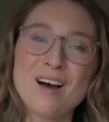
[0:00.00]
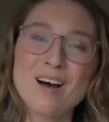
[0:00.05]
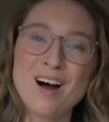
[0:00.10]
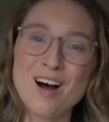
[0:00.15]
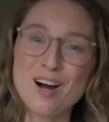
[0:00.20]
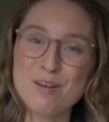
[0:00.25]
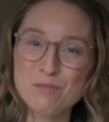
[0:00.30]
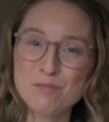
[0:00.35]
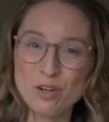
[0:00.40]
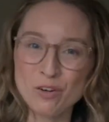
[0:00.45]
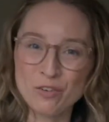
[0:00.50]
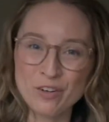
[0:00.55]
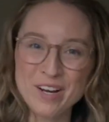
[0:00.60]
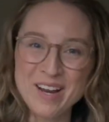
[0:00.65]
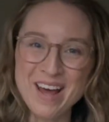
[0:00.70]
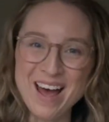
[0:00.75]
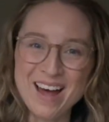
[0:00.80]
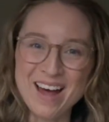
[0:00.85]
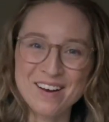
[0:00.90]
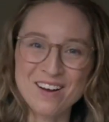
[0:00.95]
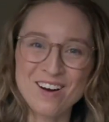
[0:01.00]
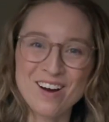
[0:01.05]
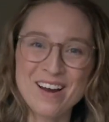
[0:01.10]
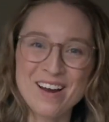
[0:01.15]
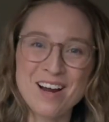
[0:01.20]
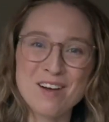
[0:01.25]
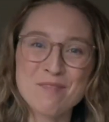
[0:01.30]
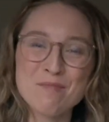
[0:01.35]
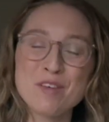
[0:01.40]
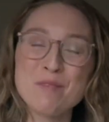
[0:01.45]
I'm Lauren and I
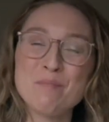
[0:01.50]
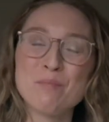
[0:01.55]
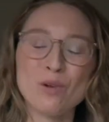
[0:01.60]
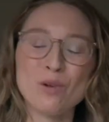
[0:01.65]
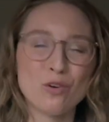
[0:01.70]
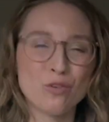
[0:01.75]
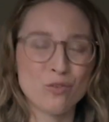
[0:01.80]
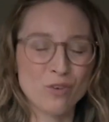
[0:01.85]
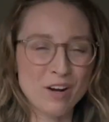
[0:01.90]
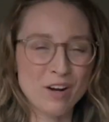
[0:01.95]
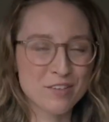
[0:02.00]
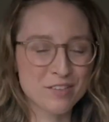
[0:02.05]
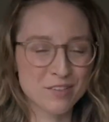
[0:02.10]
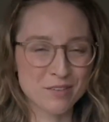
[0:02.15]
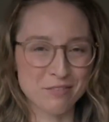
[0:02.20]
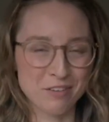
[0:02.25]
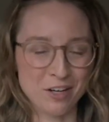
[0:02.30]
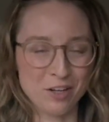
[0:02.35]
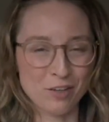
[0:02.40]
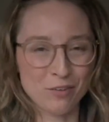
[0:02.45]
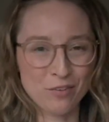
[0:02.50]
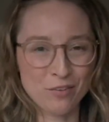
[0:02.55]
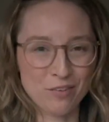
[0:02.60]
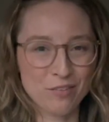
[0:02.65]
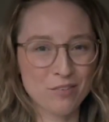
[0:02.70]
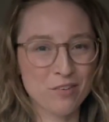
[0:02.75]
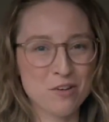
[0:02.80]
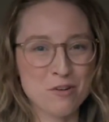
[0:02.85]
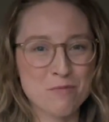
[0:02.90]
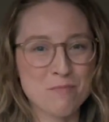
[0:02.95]
am the blog writer for Girls at
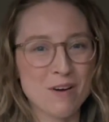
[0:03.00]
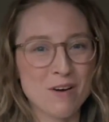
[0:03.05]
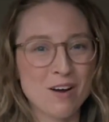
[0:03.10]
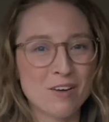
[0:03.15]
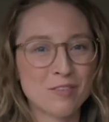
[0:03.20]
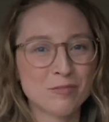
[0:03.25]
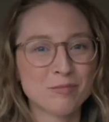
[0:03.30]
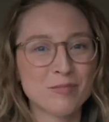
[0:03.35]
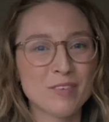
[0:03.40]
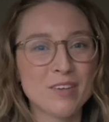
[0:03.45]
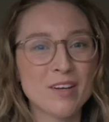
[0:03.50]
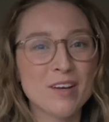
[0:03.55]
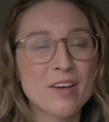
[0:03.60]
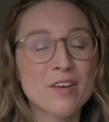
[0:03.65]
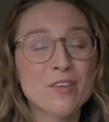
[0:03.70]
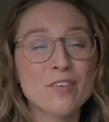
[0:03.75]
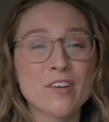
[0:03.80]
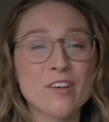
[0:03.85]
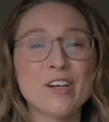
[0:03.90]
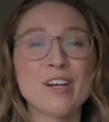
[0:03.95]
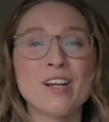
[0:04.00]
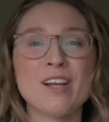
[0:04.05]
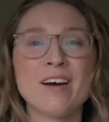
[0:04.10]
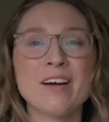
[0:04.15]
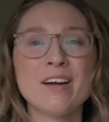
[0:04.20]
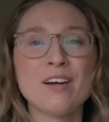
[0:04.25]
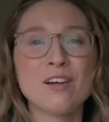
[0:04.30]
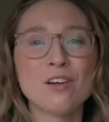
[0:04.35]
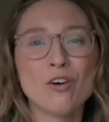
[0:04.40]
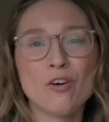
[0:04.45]
Scuba. So
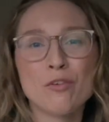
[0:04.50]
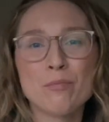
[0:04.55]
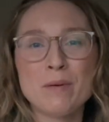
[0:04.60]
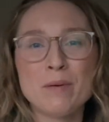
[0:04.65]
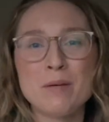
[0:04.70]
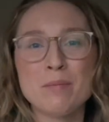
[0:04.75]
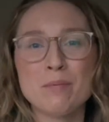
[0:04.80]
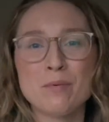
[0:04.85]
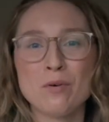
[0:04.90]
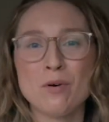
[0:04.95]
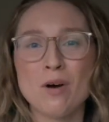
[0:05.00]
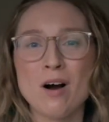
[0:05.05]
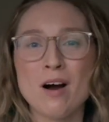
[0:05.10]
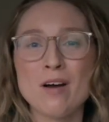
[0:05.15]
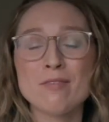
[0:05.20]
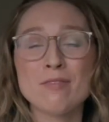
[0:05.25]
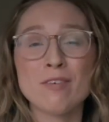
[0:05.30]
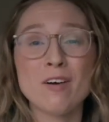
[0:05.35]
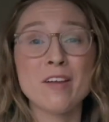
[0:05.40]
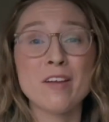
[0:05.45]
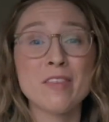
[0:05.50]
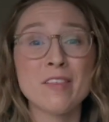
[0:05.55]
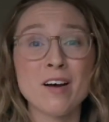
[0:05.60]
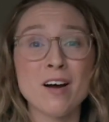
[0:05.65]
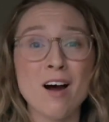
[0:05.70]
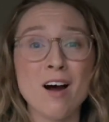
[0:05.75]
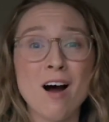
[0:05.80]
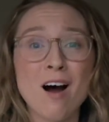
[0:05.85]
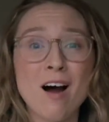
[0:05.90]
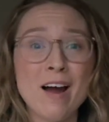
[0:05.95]
like a lot of people, I find
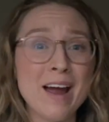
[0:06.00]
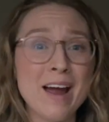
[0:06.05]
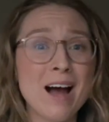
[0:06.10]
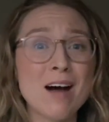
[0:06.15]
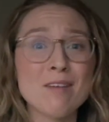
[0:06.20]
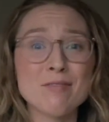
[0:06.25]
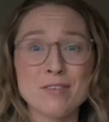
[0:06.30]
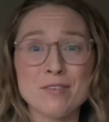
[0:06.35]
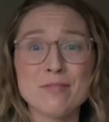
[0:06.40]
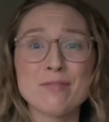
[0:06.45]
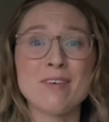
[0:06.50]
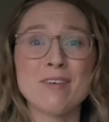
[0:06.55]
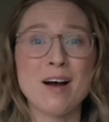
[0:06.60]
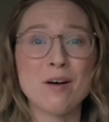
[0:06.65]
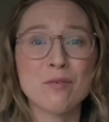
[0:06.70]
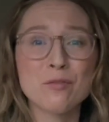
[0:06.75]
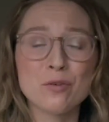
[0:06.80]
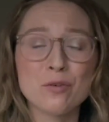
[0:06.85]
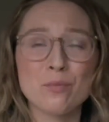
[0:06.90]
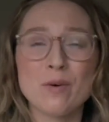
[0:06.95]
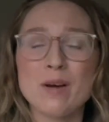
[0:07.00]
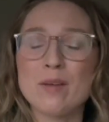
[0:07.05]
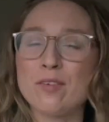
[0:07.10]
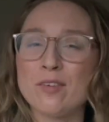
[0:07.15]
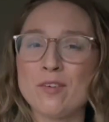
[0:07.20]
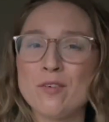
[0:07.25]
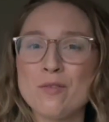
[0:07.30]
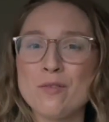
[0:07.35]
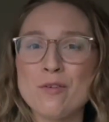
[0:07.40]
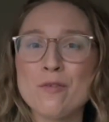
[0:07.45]
that I haven't found a
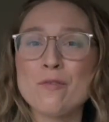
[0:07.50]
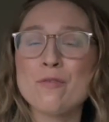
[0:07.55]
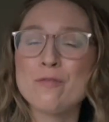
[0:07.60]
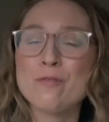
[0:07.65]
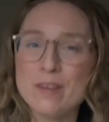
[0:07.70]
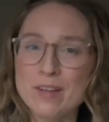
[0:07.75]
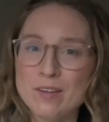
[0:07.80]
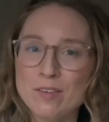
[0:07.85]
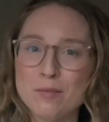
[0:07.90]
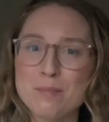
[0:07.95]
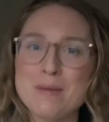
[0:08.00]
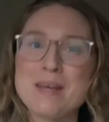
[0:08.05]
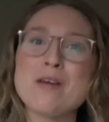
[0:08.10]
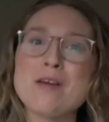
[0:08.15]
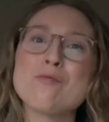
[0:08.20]
wetsuit that fits me